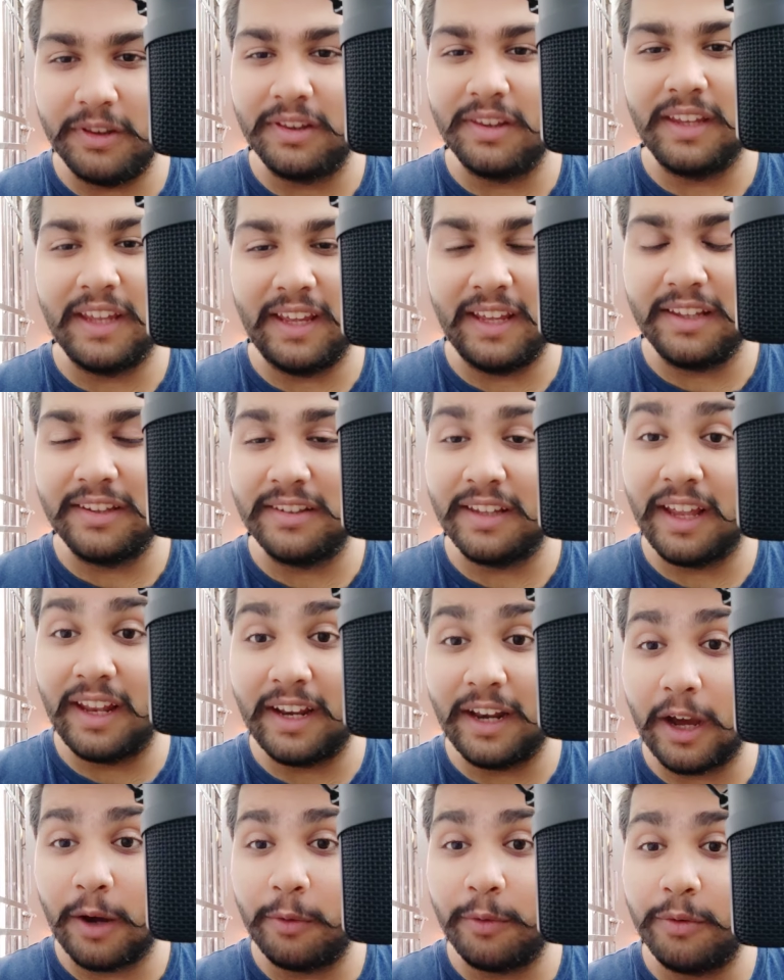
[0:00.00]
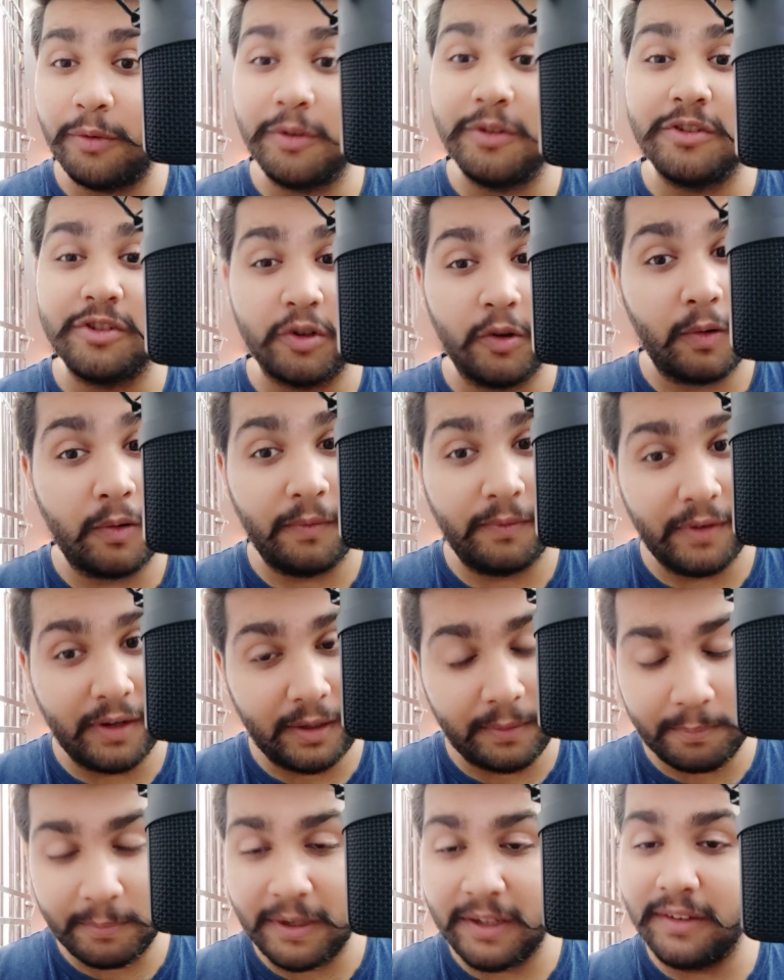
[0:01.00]
things and how to install
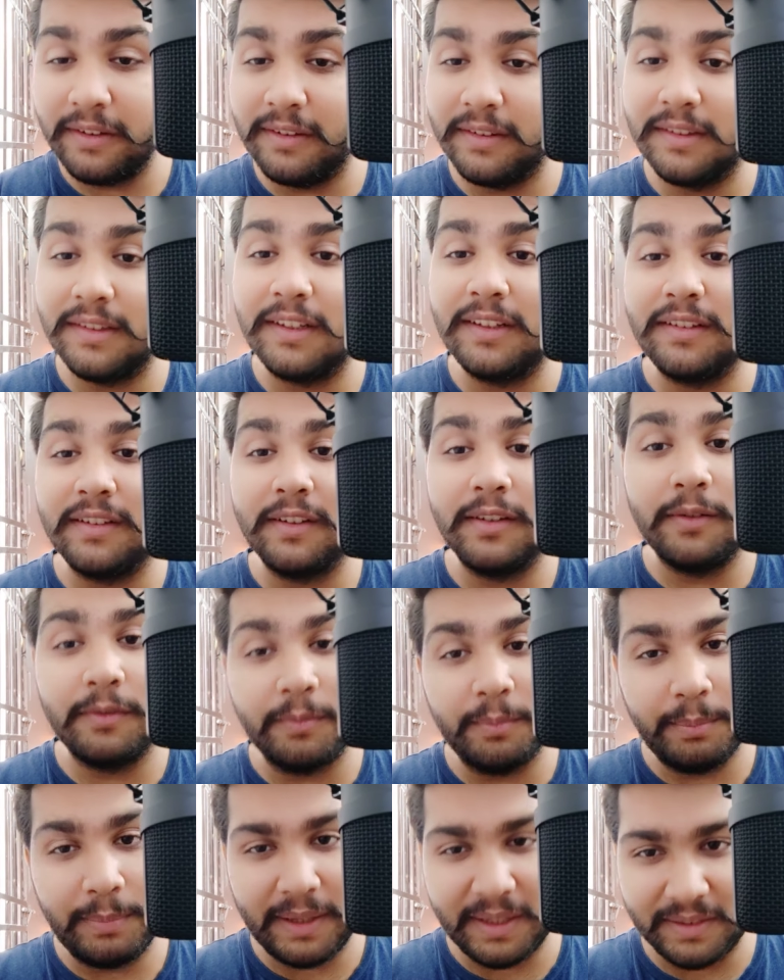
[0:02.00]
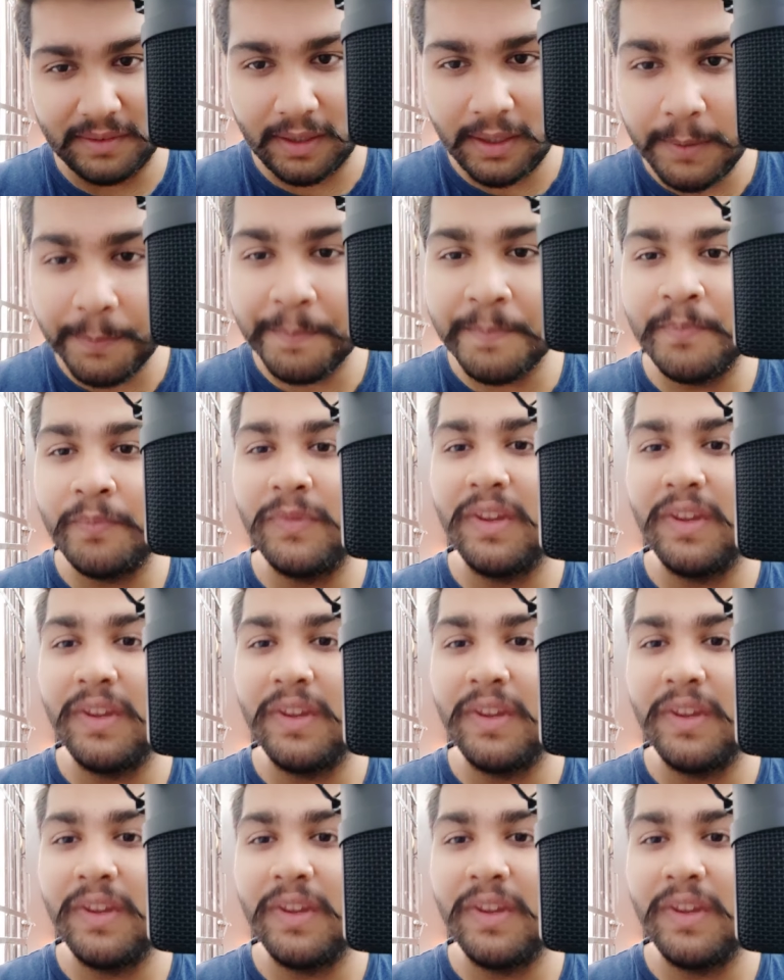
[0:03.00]
WordPress. This is basic.